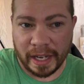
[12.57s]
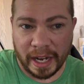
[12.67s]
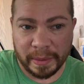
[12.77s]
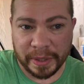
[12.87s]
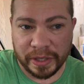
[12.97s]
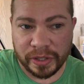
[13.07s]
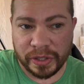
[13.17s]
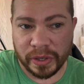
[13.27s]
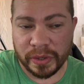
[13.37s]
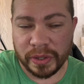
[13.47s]
I'm going to
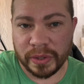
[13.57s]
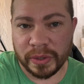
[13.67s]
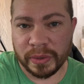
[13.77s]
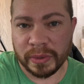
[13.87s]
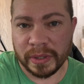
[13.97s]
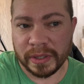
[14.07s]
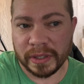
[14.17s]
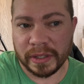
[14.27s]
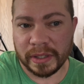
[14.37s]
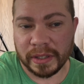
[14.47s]
show you
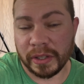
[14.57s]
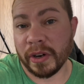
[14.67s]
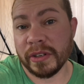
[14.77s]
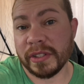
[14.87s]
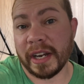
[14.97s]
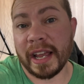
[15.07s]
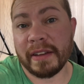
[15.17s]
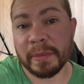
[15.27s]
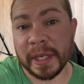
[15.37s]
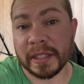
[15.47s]
the cards that I
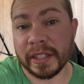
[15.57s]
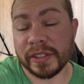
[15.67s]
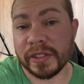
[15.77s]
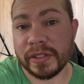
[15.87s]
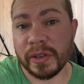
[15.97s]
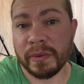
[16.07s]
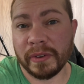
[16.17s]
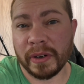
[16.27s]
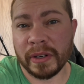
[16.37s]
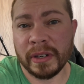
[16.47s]
have in my collection so
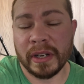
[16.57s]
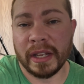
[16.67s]
far